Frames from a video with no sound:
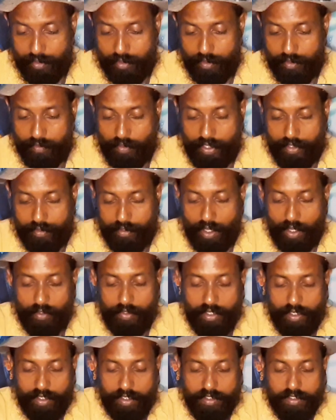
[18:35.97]
Right, now
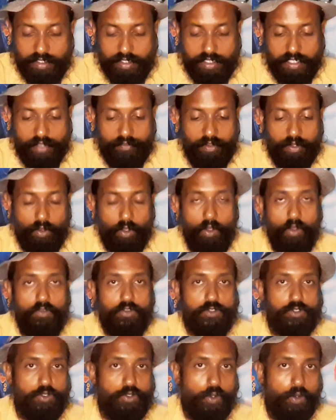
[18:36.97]
there is Seven of
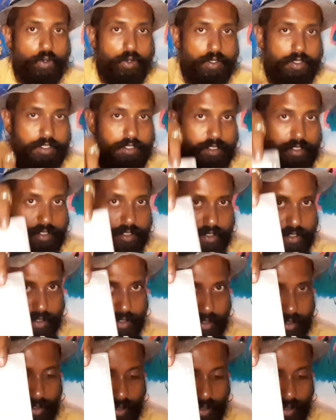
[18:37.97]
Swords.